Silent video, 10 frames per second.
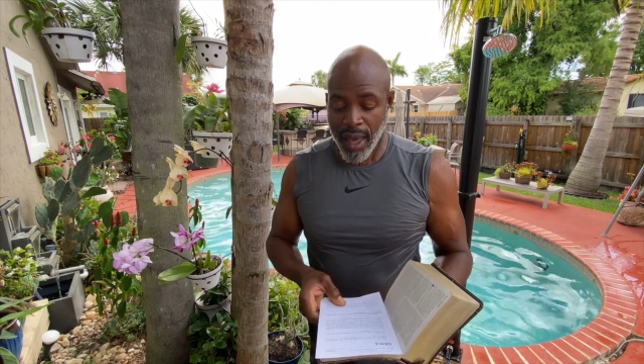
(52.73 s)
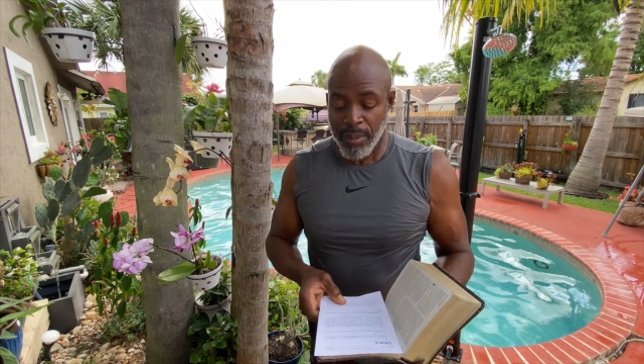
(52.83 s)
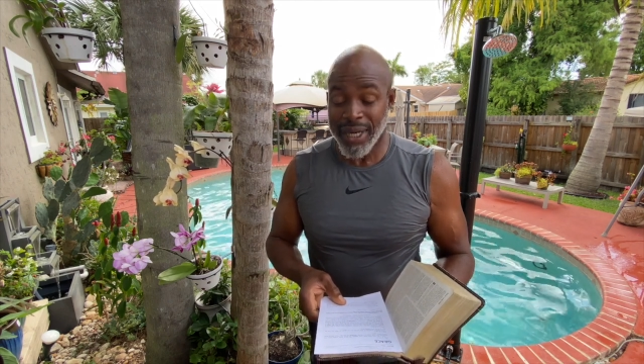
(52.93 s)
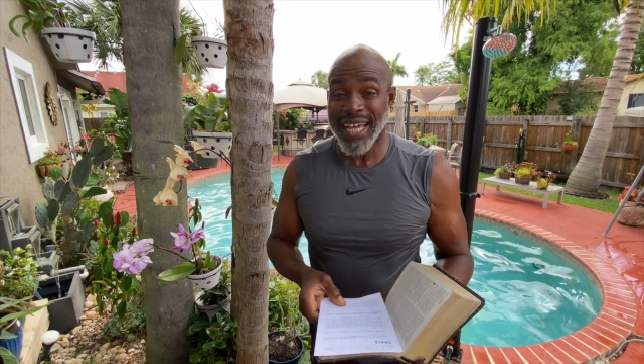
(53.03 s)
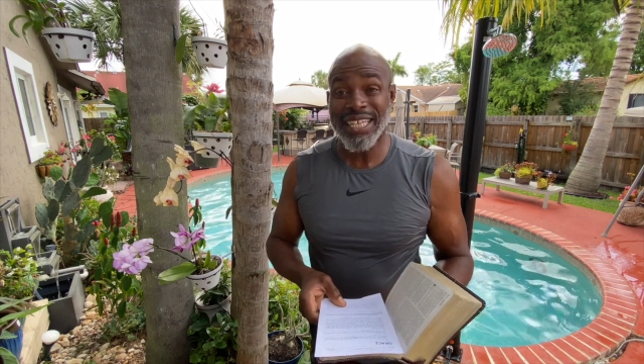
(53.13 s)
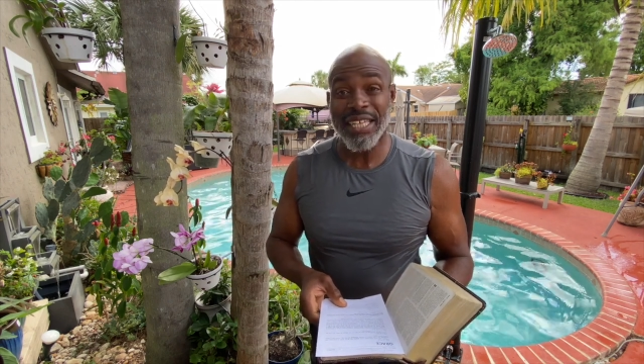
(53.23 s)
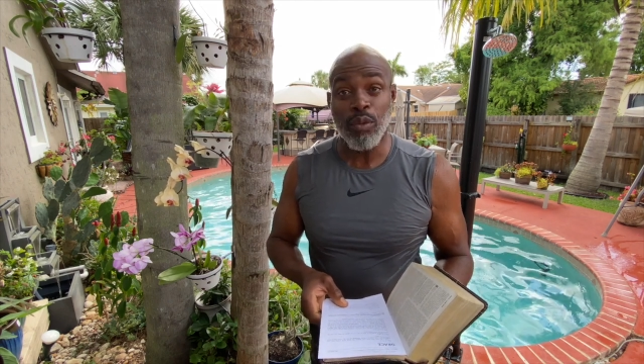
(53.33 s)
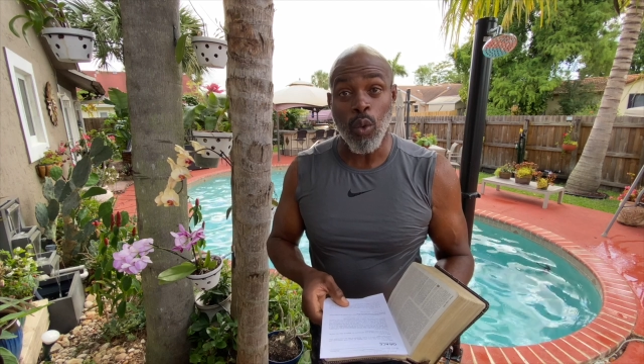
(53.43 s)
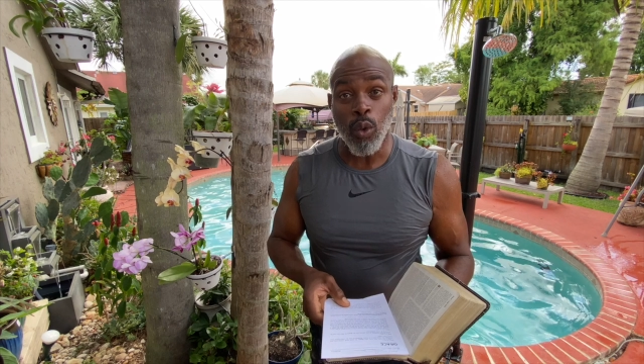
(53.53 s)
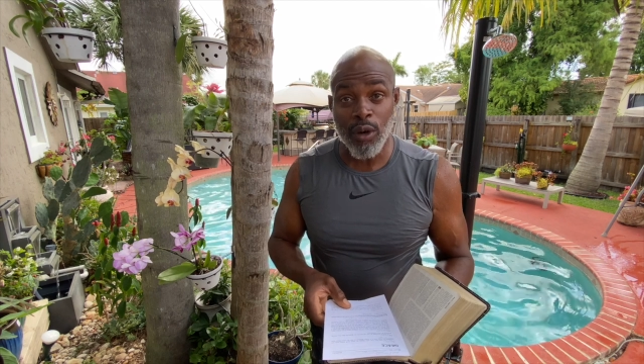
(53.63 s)
but I keep
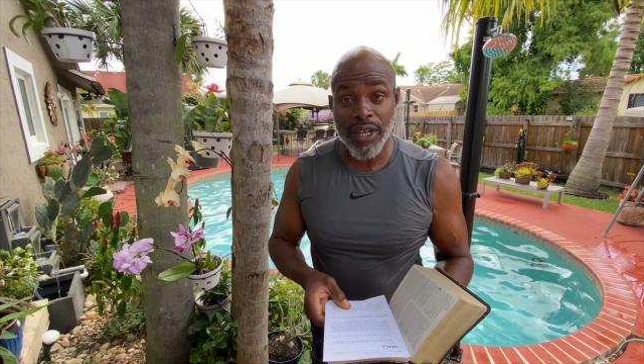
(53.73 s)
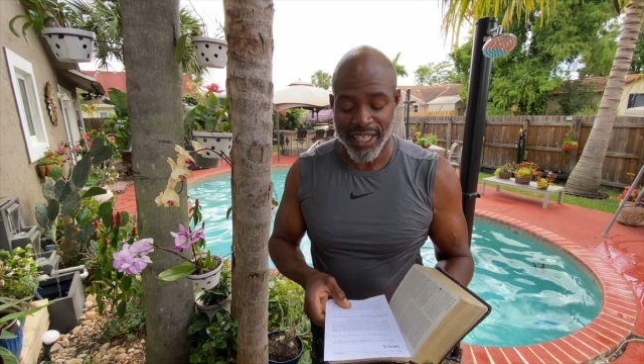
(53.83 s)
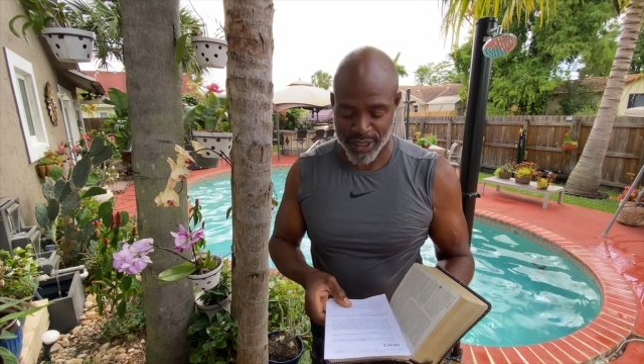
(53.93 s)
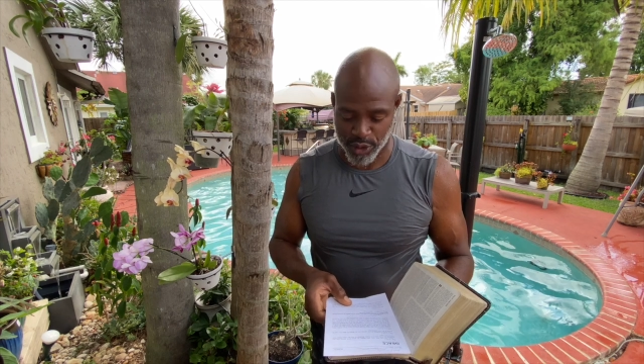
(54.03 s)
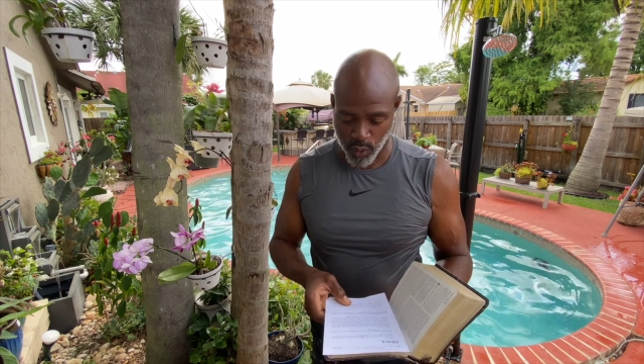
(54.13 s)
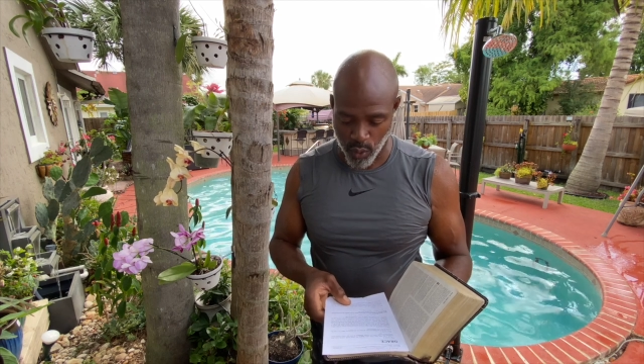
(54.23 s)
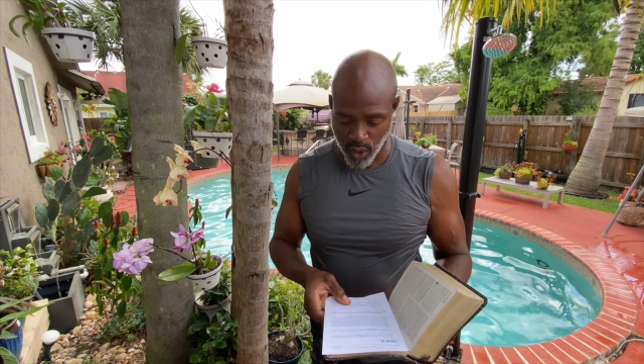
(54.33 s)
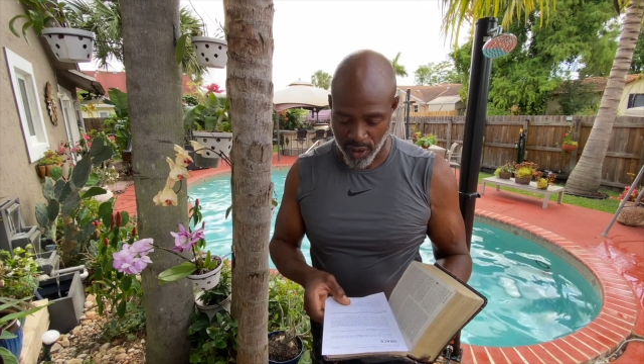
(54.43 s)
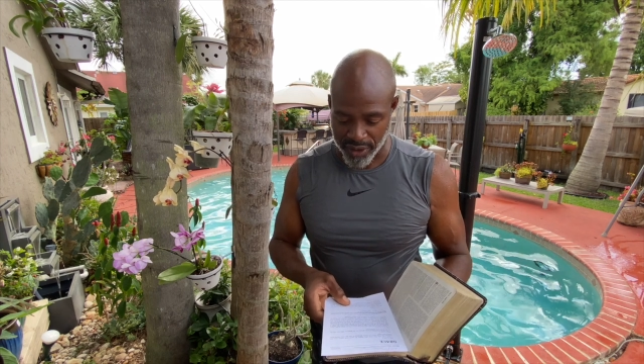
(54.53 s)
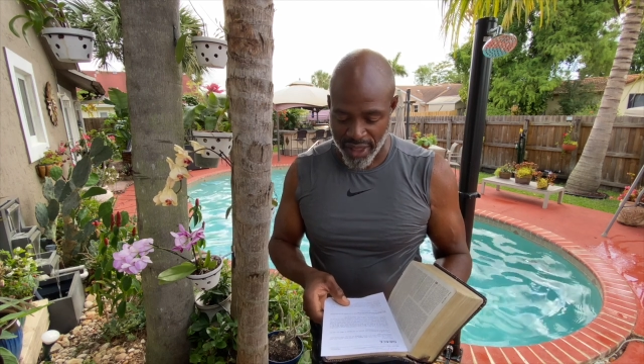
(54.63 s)
working
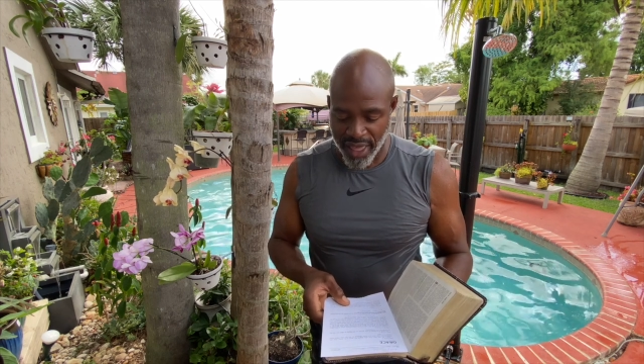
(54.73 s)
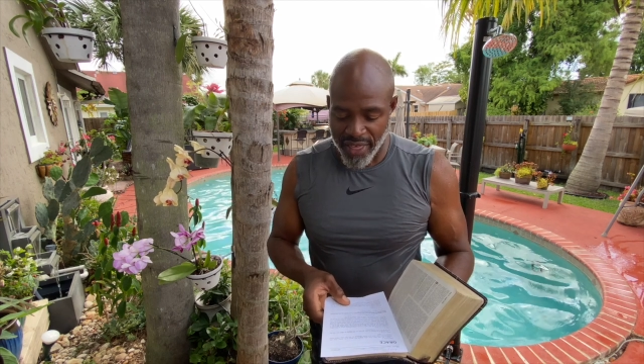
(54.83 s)
toward